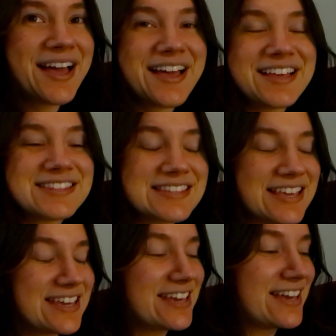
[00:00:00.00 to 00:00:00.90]
it's
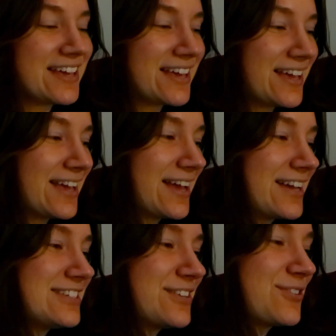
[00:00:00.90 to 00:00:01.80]
like
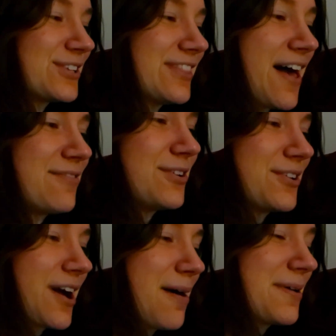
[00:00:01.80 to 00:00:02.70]
a different
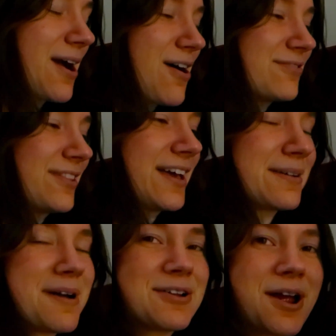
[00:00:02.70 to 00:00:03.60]
level coming off like
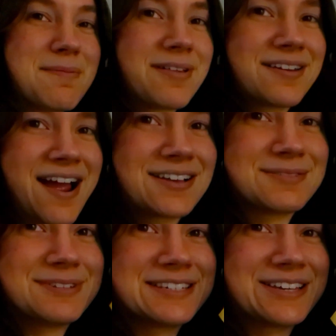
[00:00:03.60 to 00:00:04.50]
my grandmother
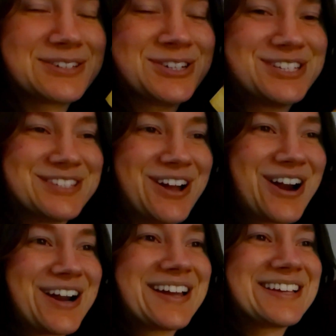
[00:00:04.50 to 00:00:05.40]
asked me to tell you she's
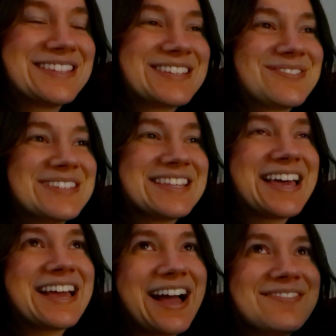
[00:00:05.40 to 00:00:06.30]
sorry because this one's
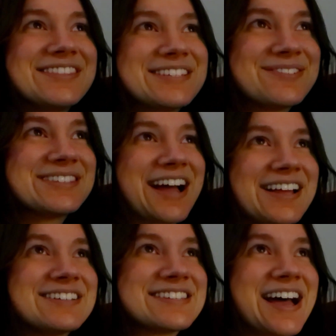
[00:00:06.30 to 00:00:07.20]
like, I mean, this one's
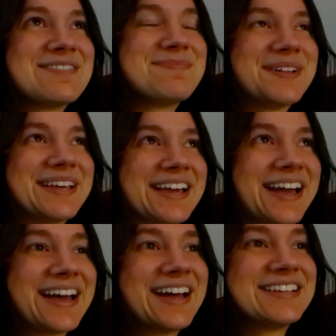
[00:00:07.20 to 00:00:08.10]
kind of sad, but like
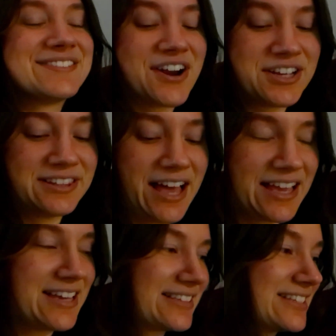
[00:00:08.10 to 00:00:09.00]
it's very
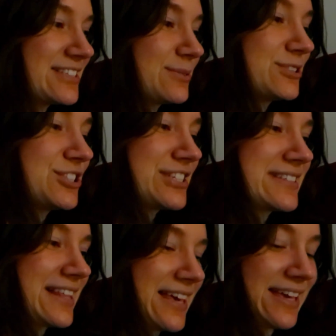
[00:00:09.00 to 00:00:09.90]
light, and this was
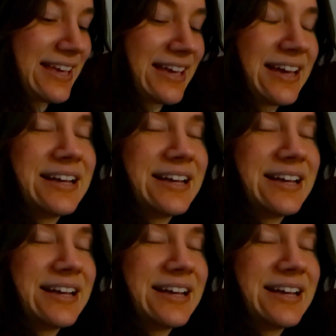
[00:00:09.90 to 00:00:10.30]
just like,